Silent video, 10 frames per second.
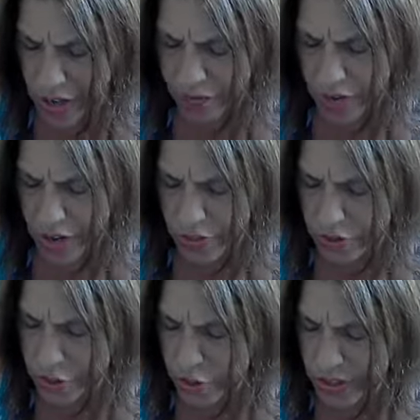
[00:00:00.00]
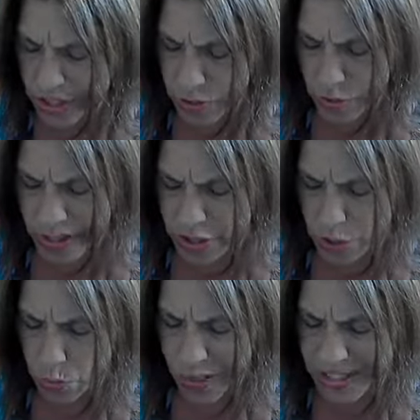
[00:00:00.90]
Father, you're getting ready to
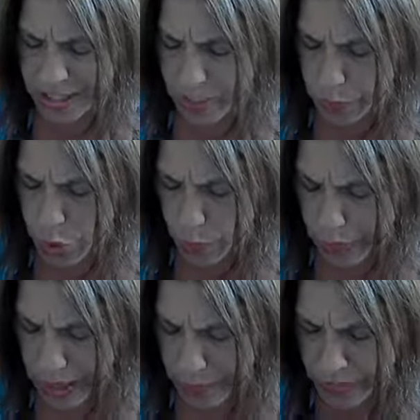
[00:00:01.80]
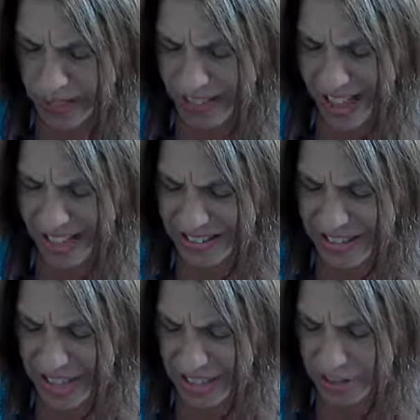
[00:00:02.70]
raise up your people in the last
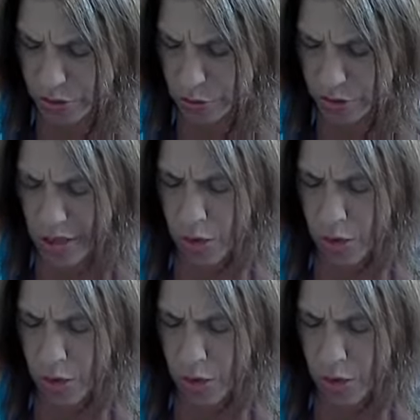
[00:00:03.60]
days, Lord.